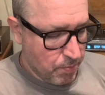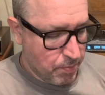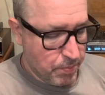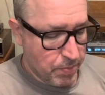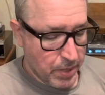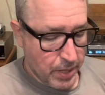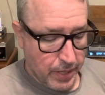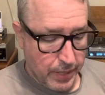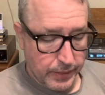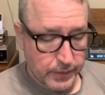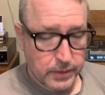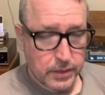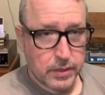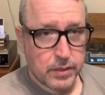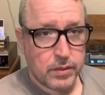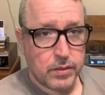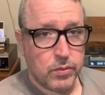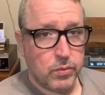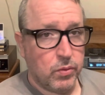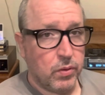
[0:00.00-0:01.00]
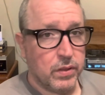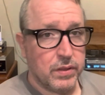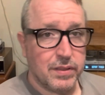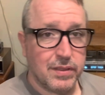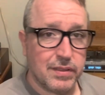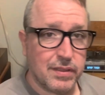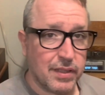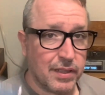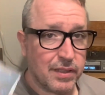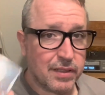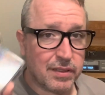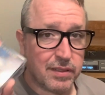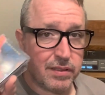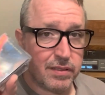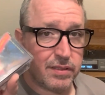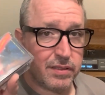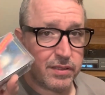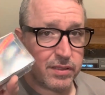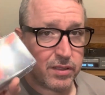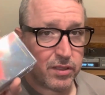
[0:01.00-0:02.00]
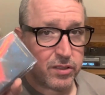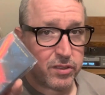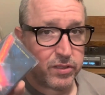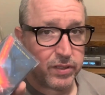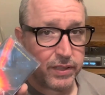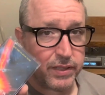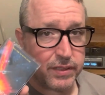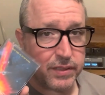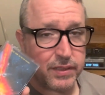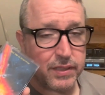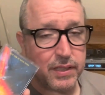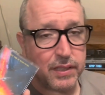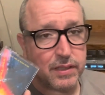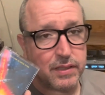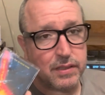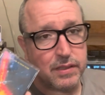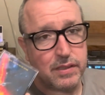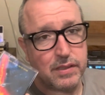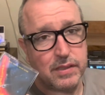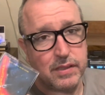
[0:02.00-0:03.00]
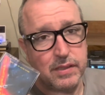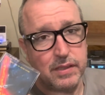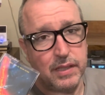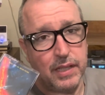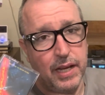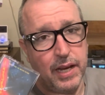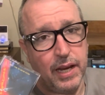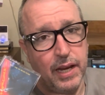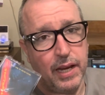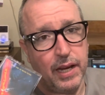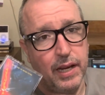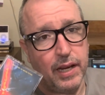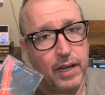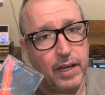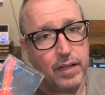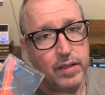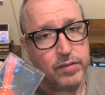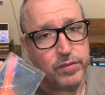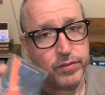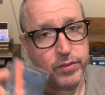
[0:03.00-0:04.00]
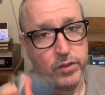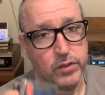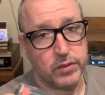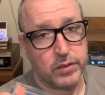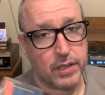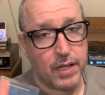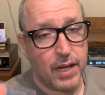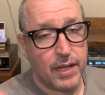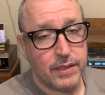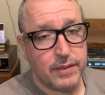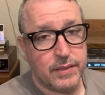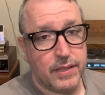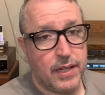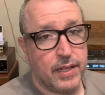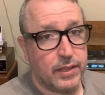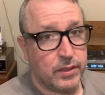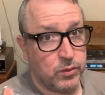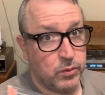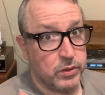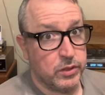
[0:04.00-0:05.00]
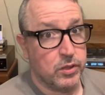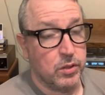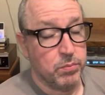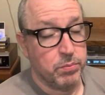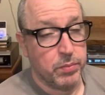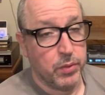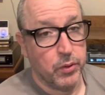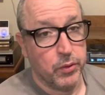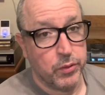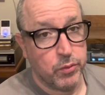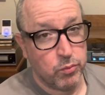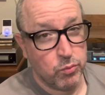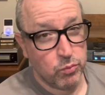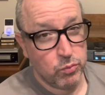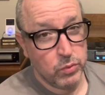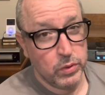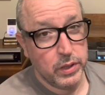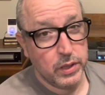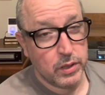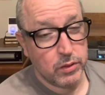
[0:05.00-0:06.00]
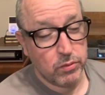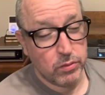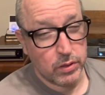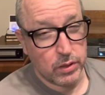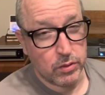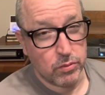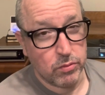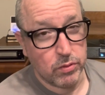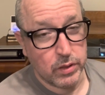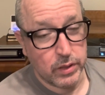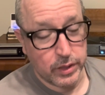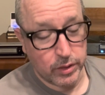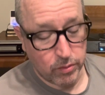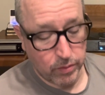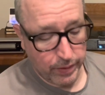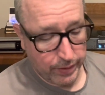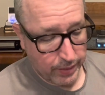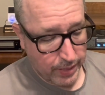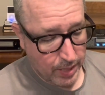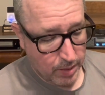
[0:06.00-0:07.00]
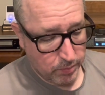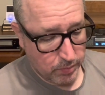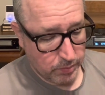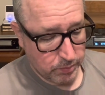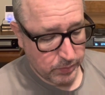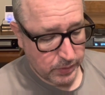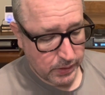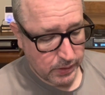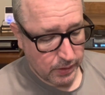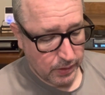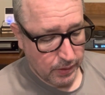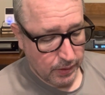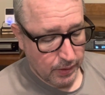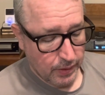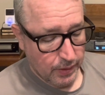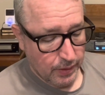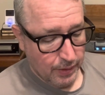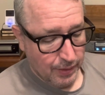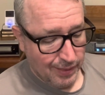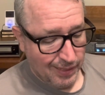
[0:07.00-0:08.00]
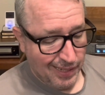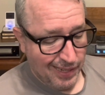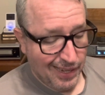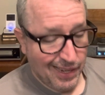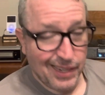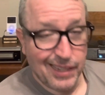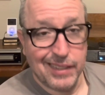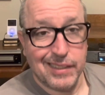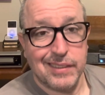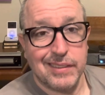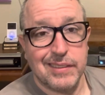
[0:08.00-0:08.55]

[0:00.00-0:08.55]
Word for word: but ones like Star Trek Six and First Contact, which are both really, really, really great albums. I